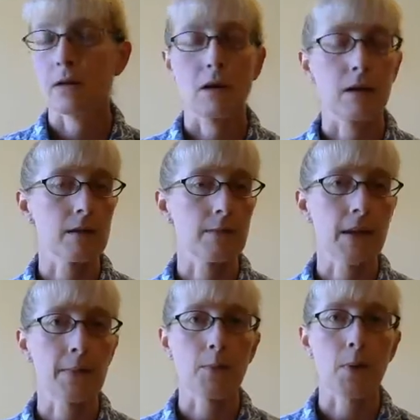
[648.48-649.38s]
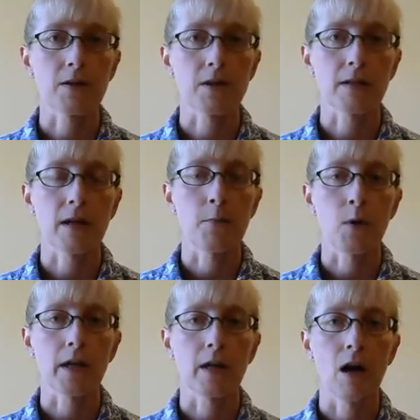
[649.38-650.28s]
The September project that I'm
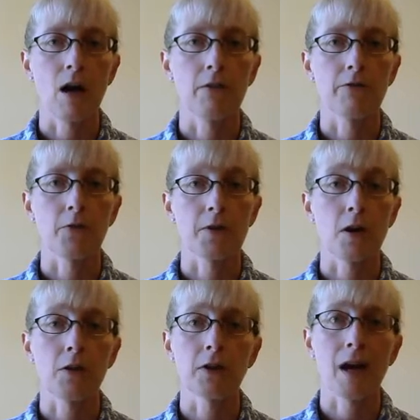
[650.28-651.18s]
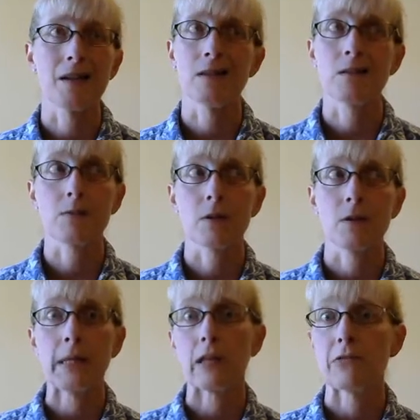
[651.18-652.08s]
working on for the Yarn Guys is going
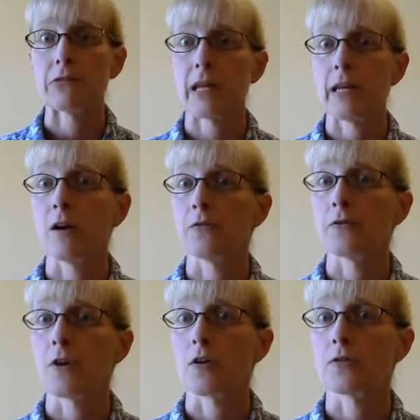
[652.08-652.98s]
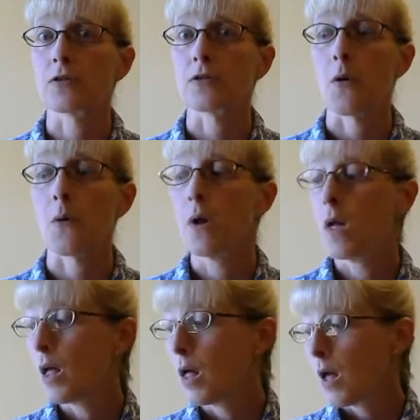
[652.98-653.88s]
to be close to 800 yards, so
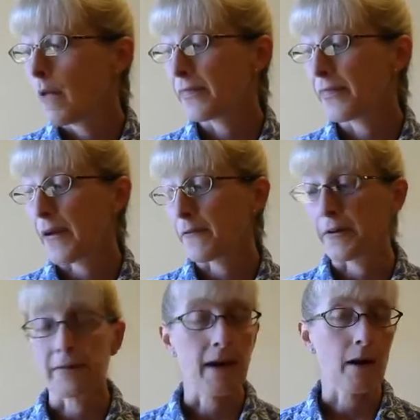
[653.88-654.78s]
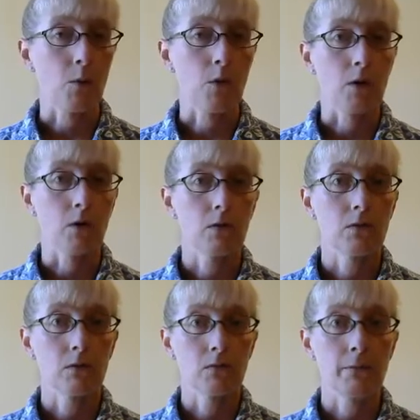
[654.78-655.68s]
that right there will
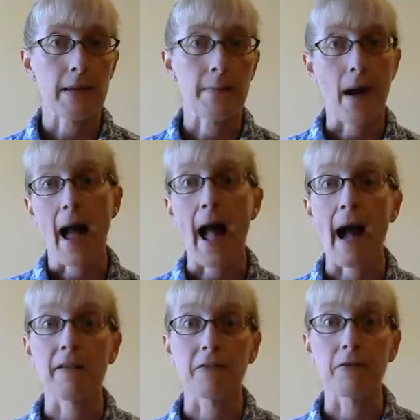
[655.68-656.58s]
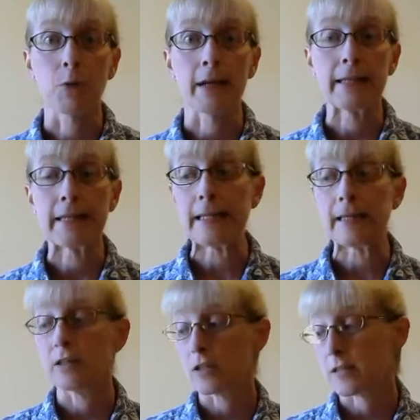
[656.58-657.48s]
be about half of what I
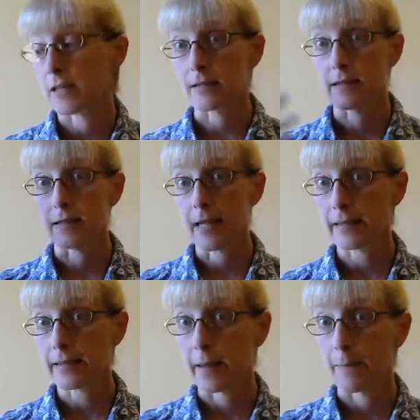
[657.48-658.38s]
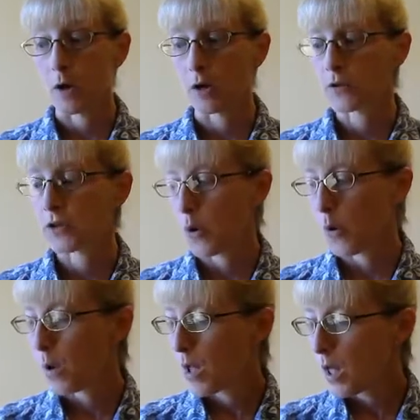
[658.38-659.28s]
need just to get to the 10K mark.
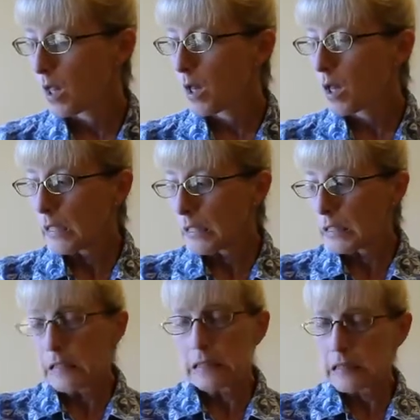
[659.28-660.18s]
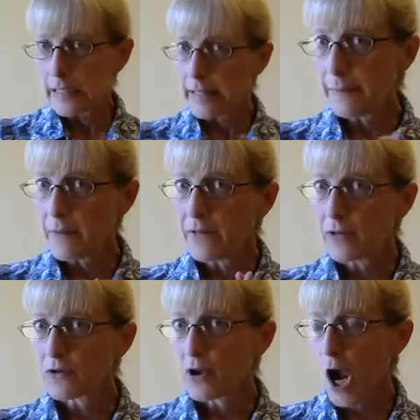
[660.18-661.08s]
So I'm keep my
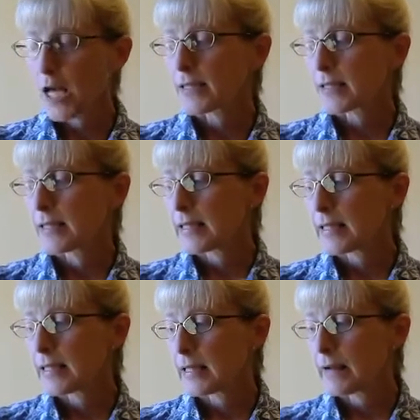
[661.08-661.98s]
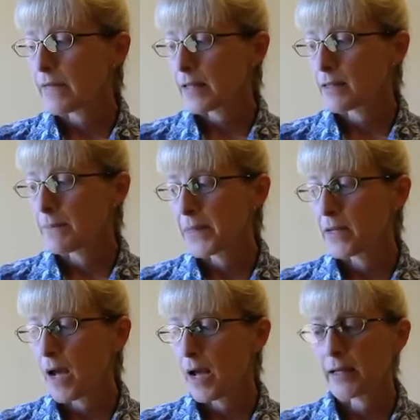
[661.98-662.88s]
fingers crossed and see if that's
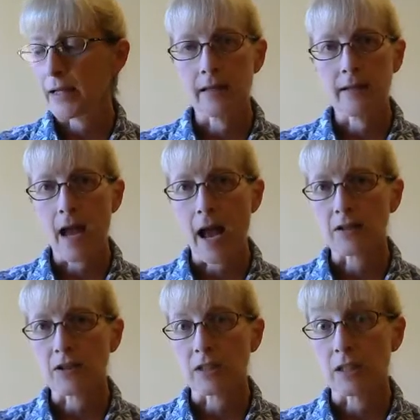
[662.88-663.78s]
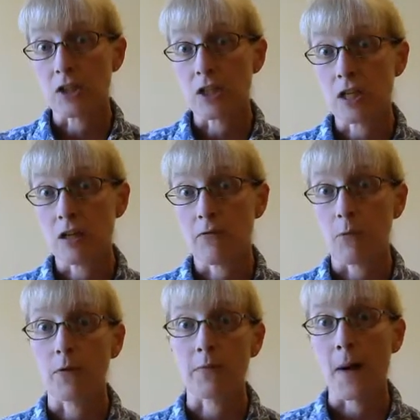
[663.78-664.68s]
something I can actually achieve
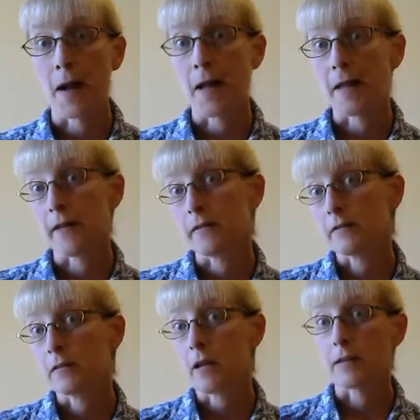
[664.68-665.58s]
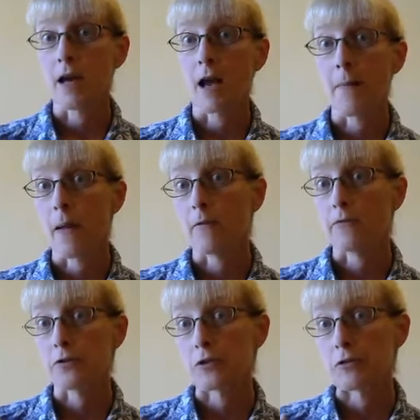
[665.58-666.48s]
with my kind of time
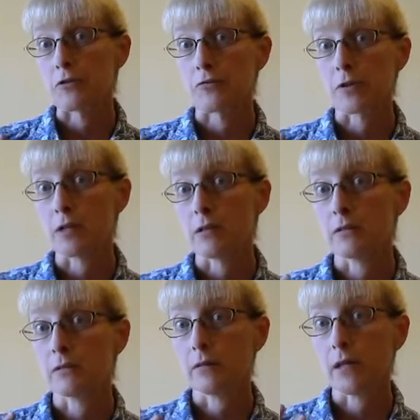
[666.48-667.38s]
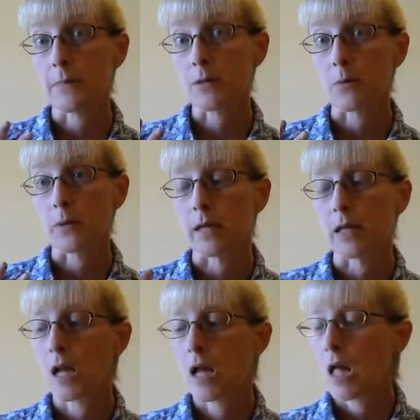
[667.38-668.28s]
out for surgery in
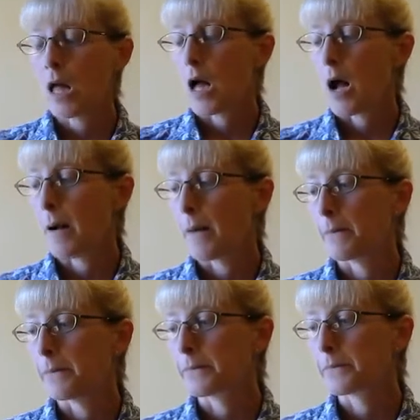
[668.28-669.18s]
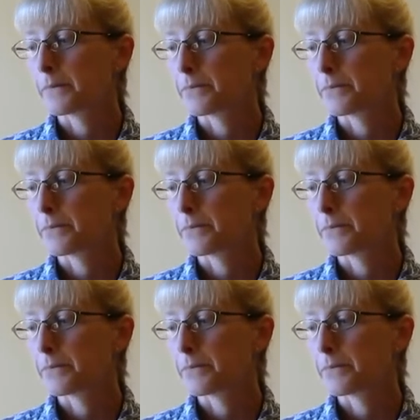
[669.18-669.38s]
between. I